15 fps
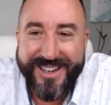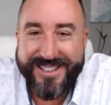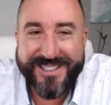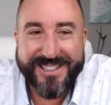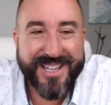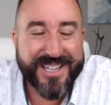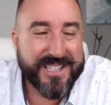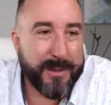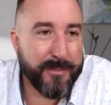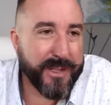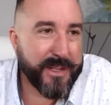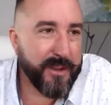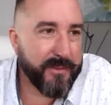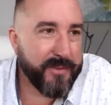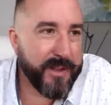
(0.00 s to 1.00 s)
Just had
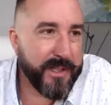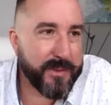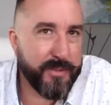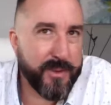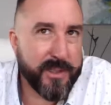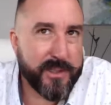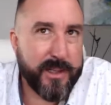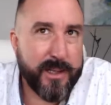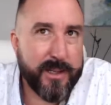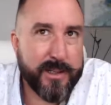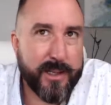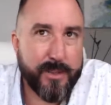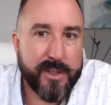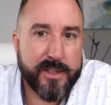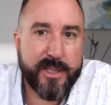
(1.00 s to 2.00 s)
somebody on Facebook a
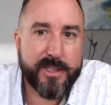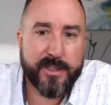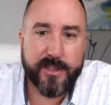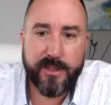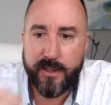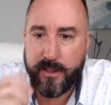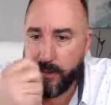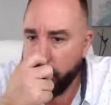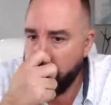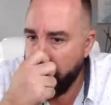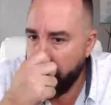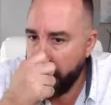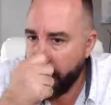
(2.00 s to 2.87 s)
couple of days ago